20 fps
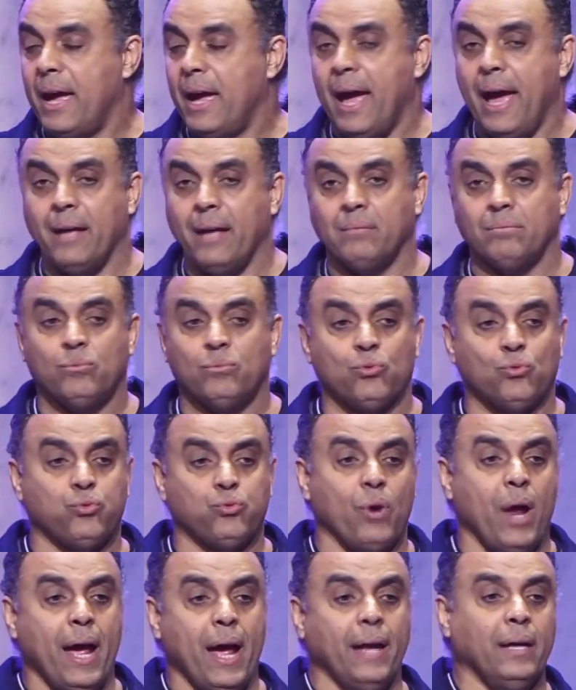and
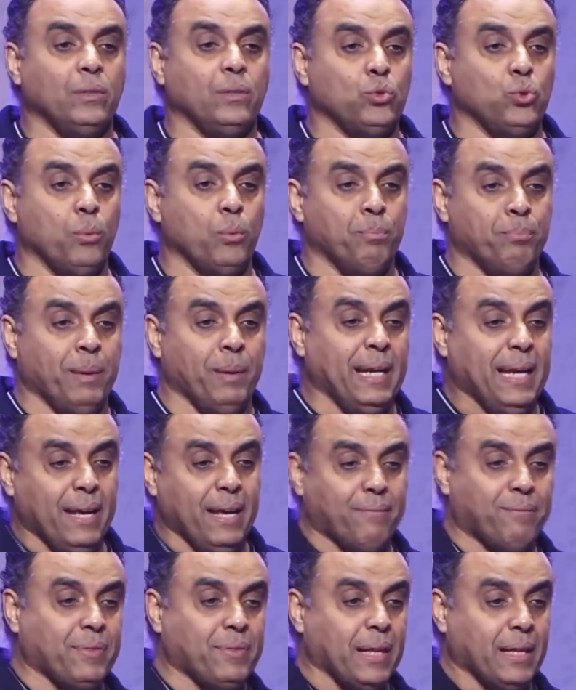try to
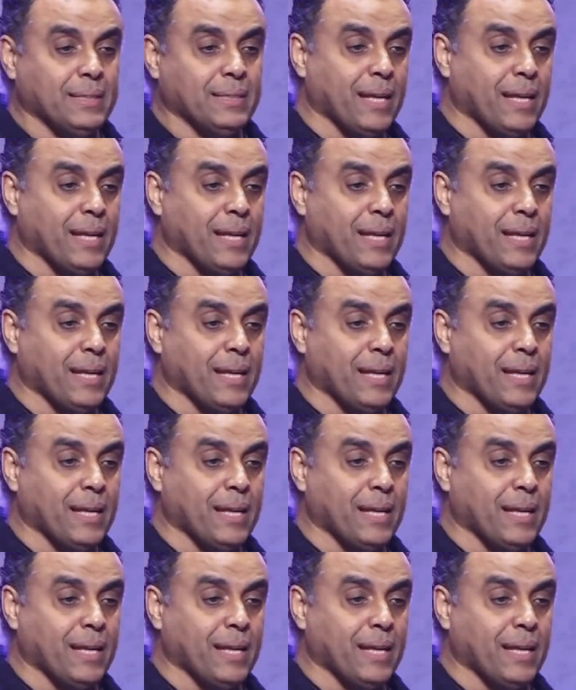believe things